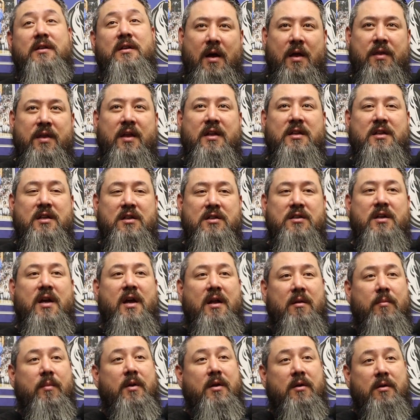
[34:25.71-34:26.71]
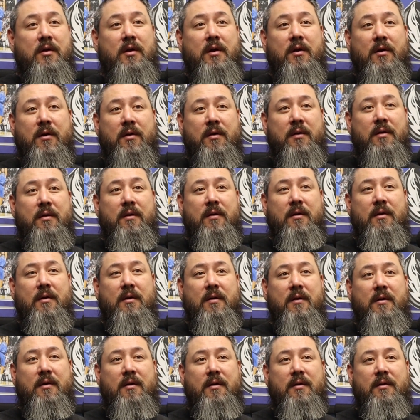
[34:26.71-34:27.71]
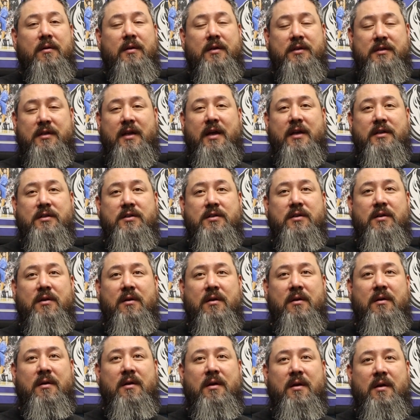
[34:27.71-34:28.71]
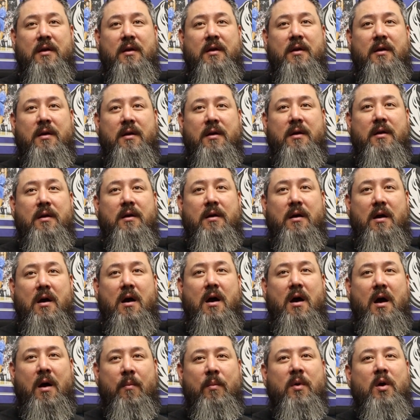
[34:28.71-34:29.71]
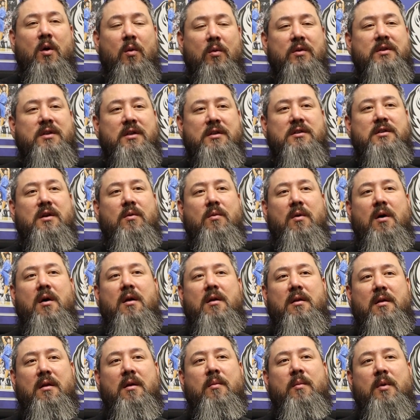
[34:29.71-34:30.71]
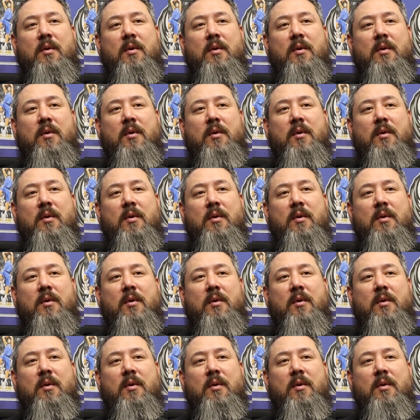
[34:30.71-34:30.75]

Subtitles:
I think TJ had a better year this last year. I'm gonna go with TJ Watt.